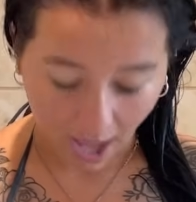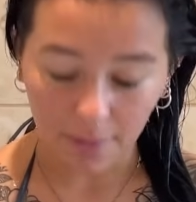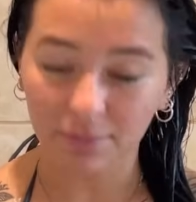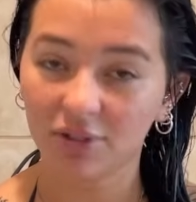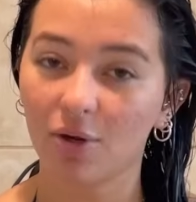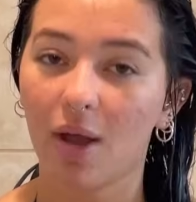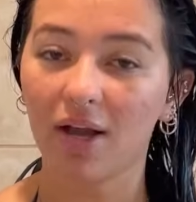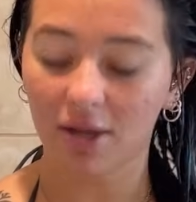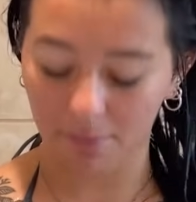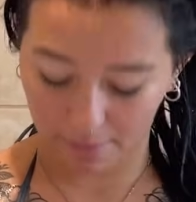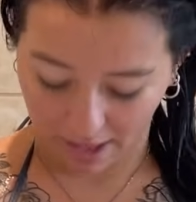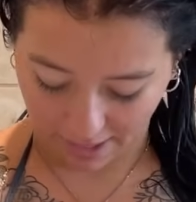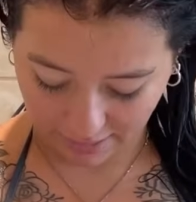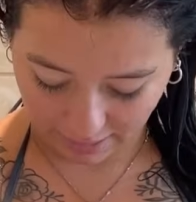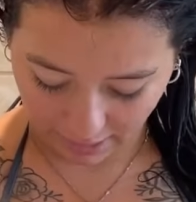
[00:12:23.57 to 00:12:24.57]
So I'll come
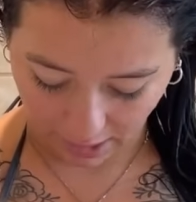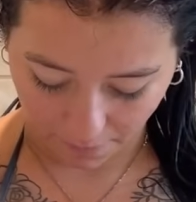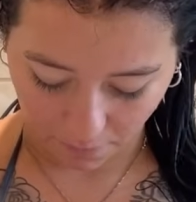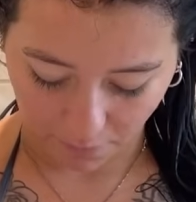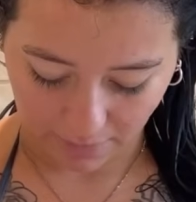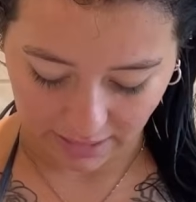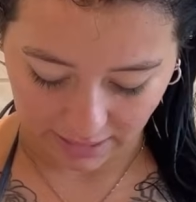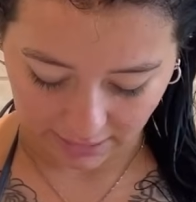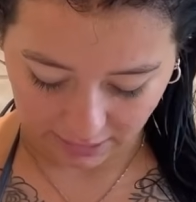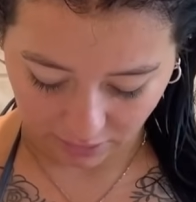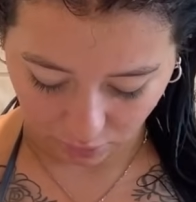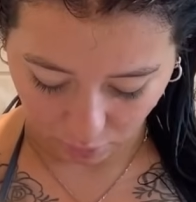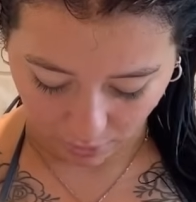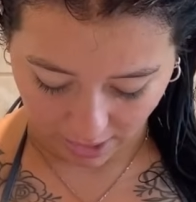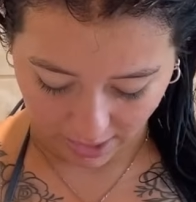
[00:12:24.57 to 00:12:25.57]
back in a couple
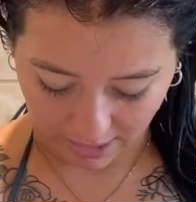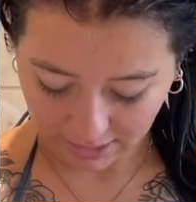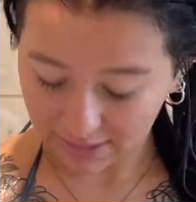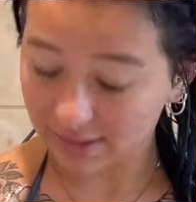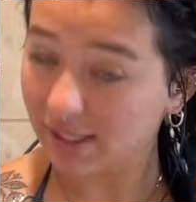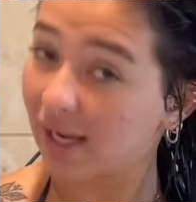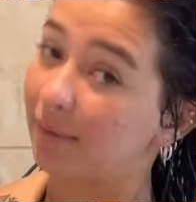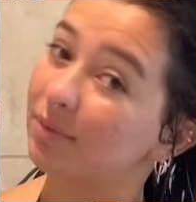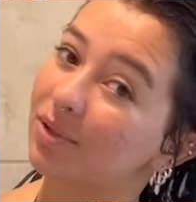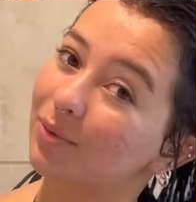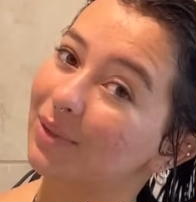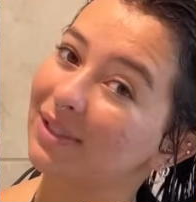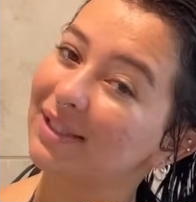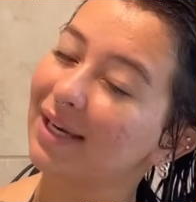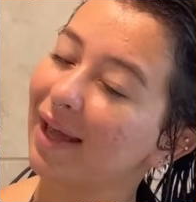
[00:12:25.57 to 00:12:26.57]
minutes when it's time to
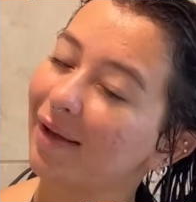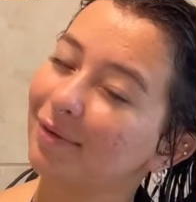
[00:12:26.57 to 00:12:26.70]
rinse out.